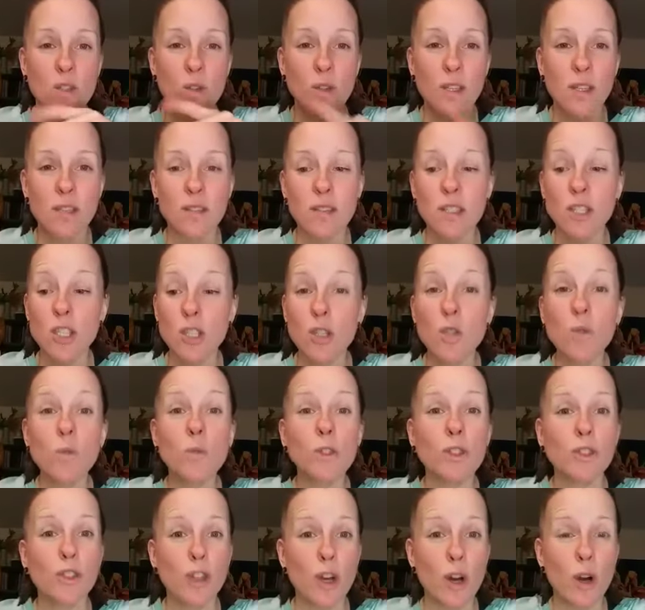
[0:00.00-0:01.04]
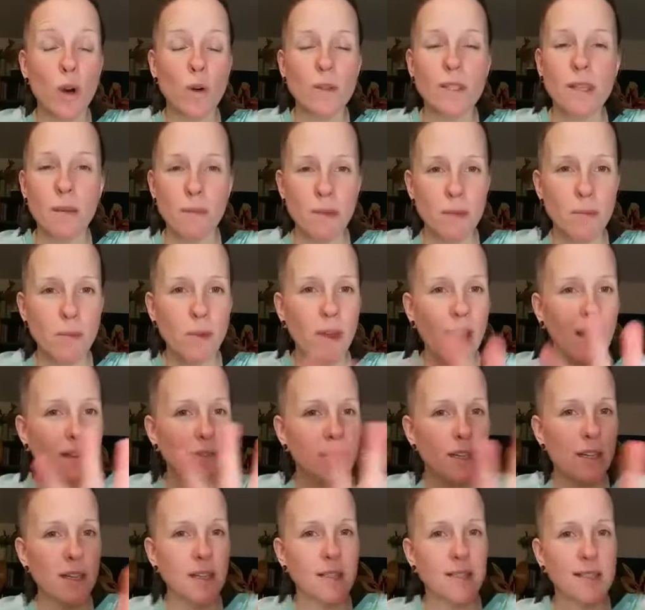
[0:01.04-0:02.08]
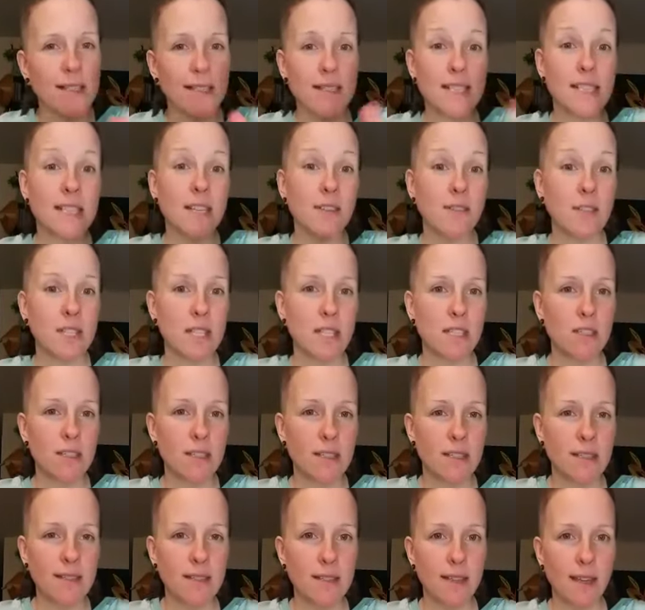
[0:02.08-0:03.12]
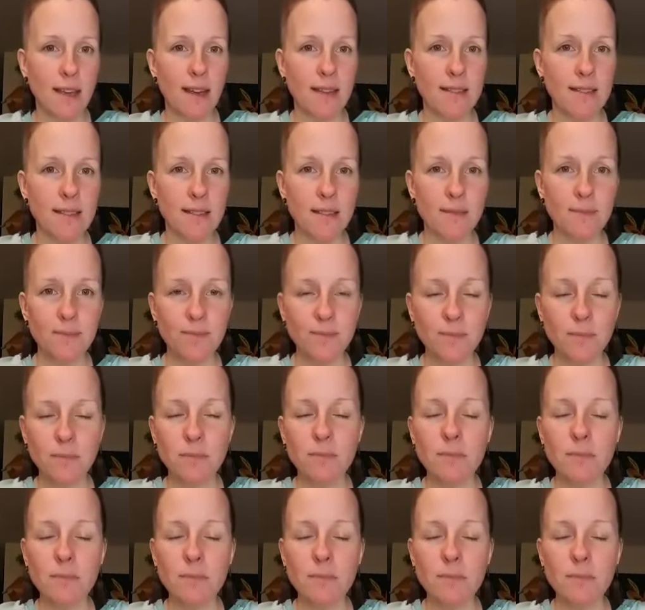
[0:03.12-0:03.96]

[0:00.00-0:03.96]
So you, you will know some people have a sensitivity to usnic acid.